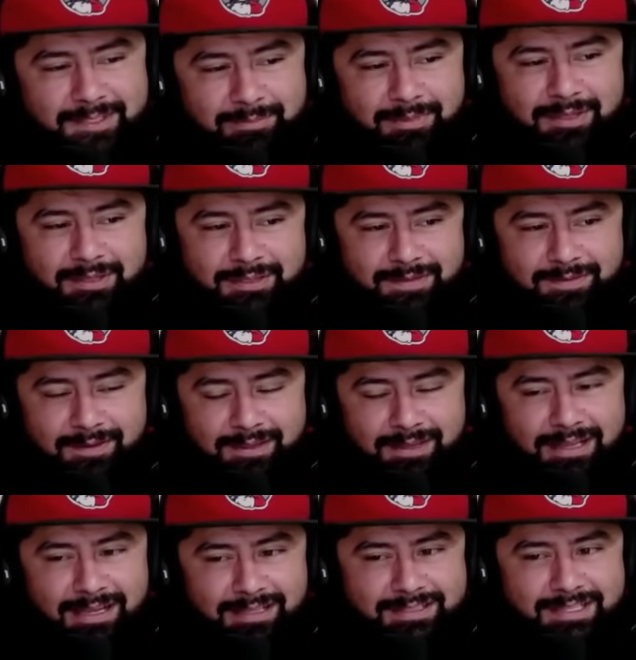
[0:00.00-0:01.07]
news for you
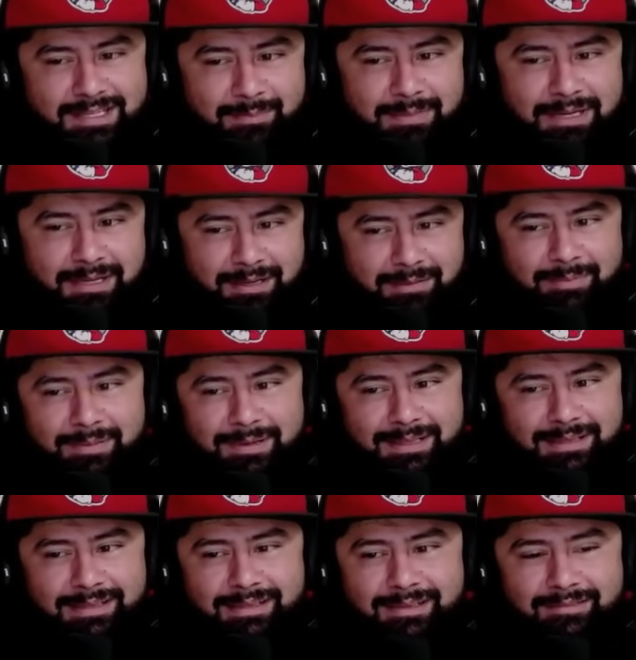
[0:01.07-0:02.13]
guys coming up.
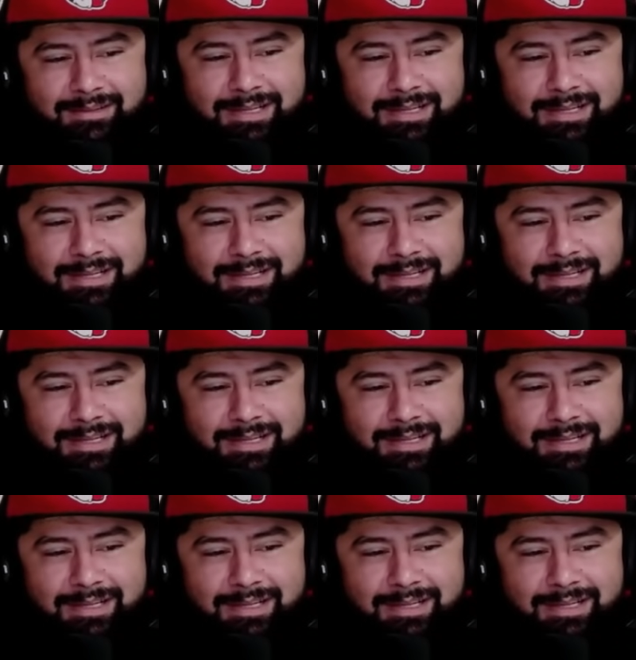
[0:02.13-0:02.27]
We